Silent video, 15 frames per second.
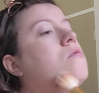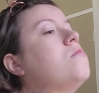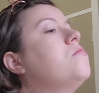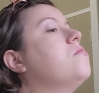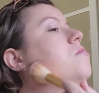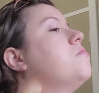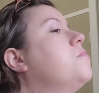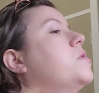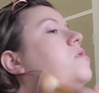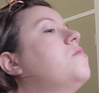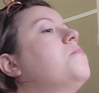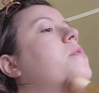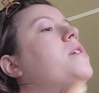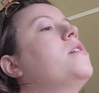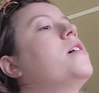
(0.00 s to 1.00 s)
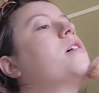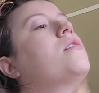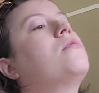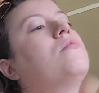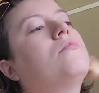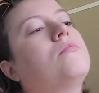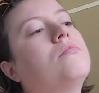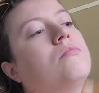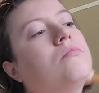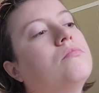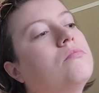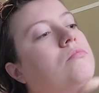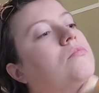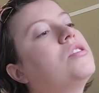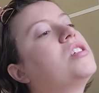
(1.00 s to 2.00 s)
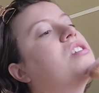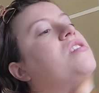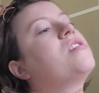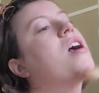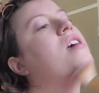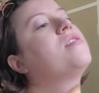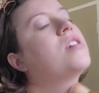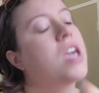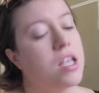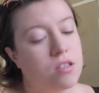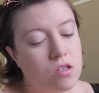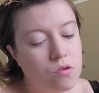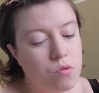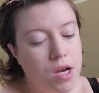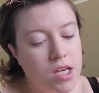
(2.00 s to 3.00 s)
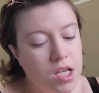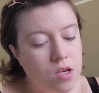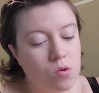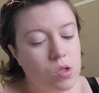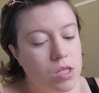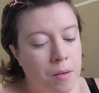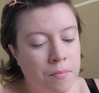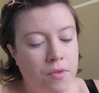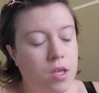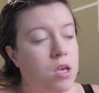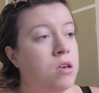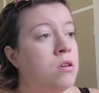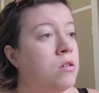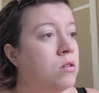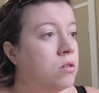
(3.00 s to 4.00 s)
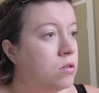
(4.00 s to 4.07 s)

A little bit on my neck, just in case I get sweaty or something.